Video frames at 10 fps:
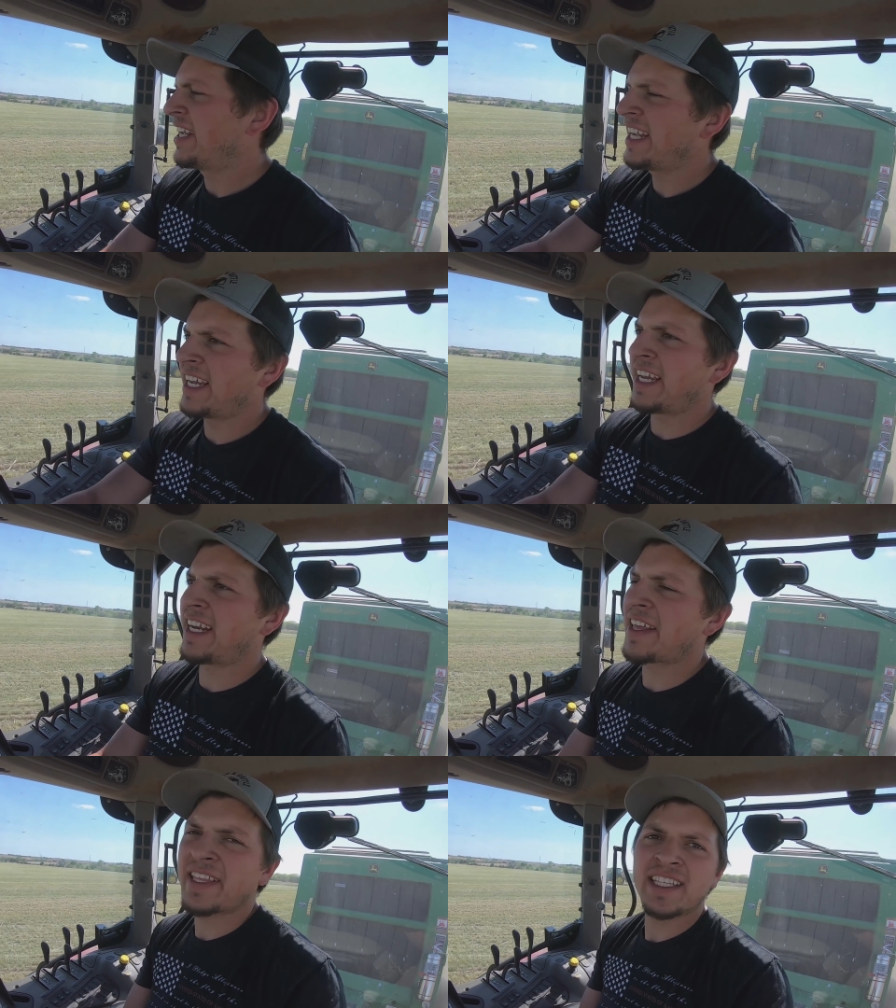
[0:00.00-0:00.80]

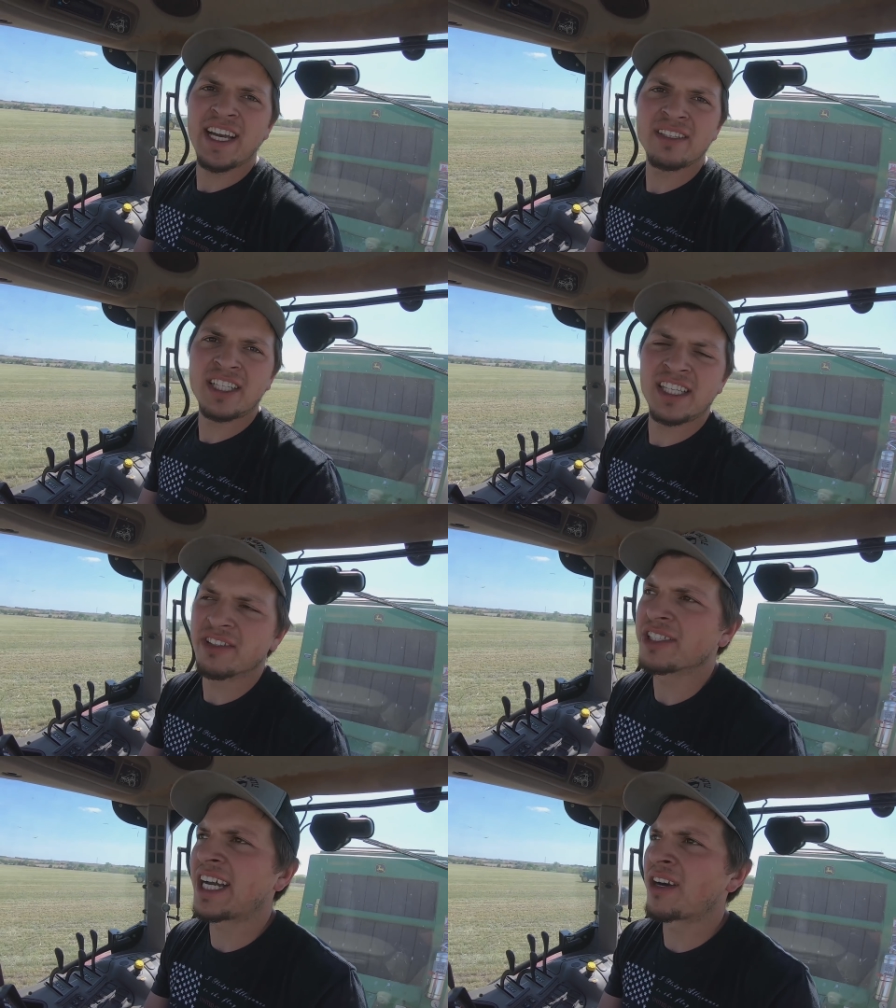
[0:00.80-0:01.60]
and I think that was because it
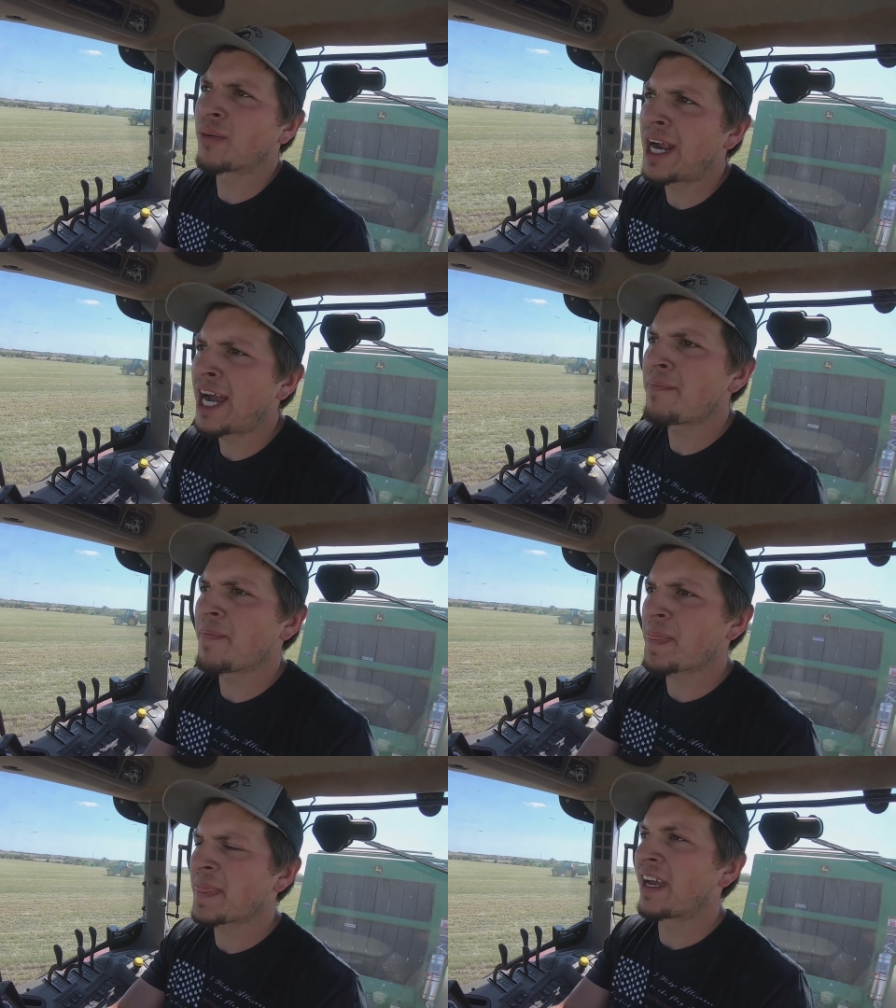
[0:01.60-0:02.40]
was out of wrap
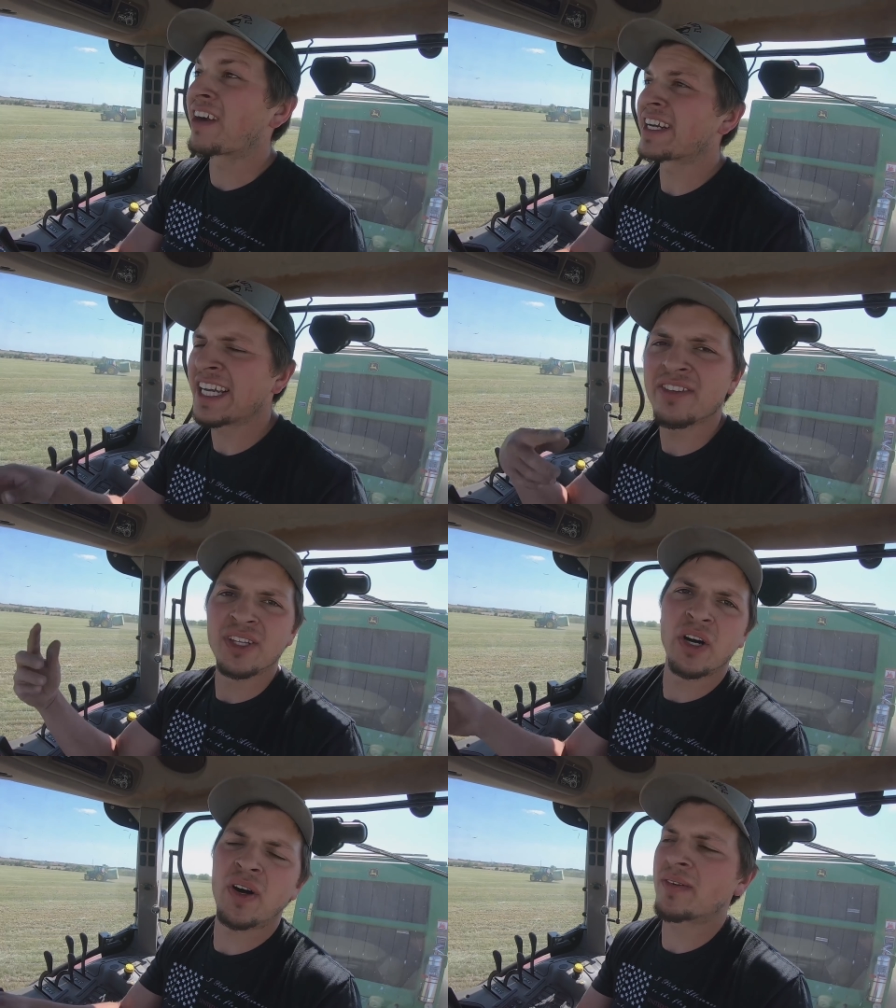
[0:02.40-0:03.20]
or getting
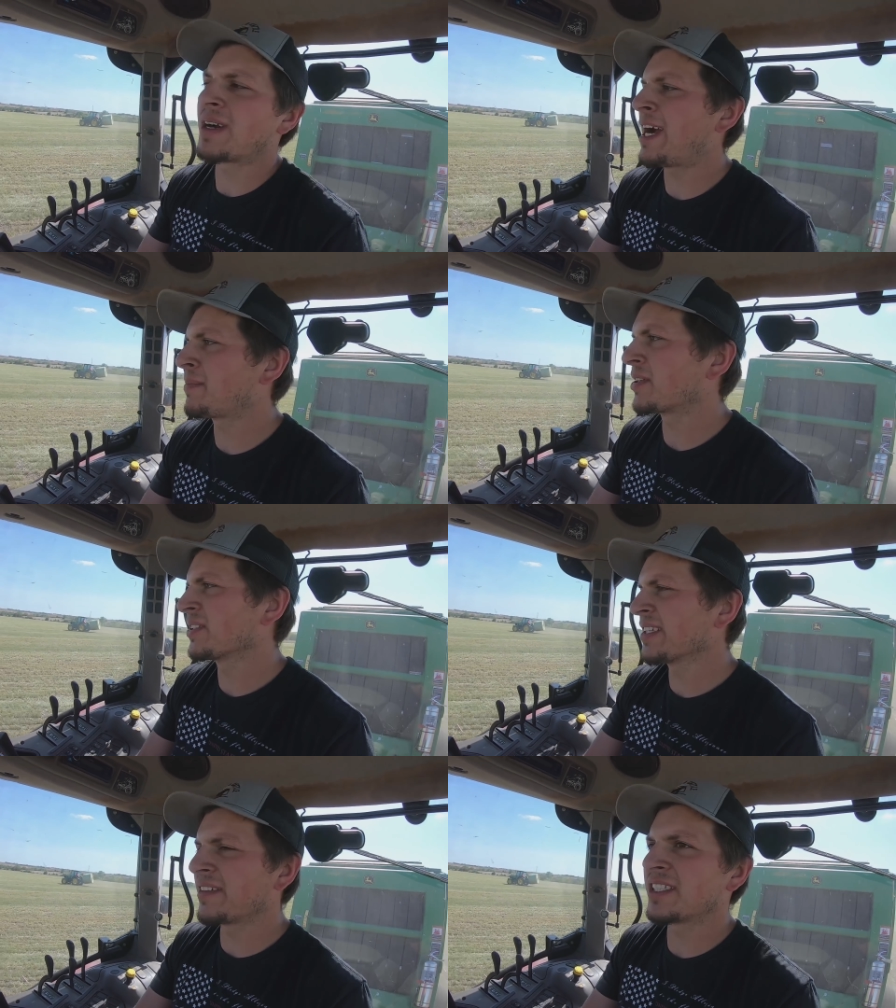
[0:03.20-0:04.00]
low on wrap. There's
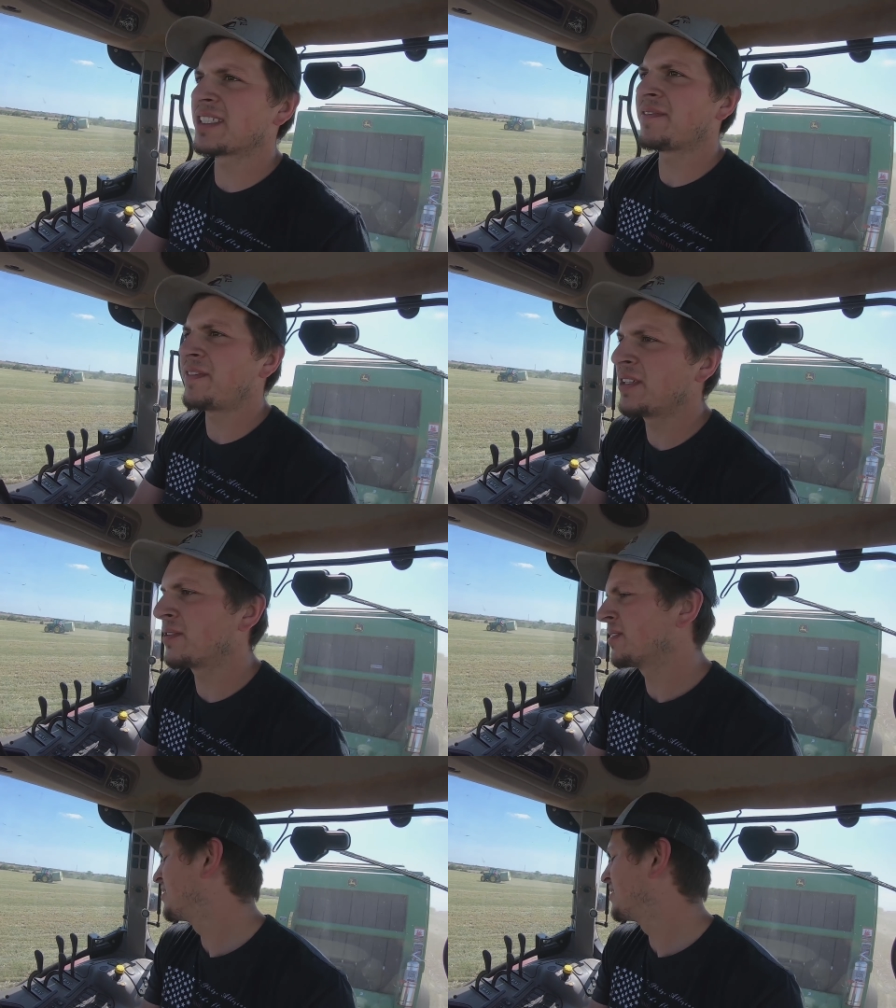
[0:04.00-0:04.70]
only just a few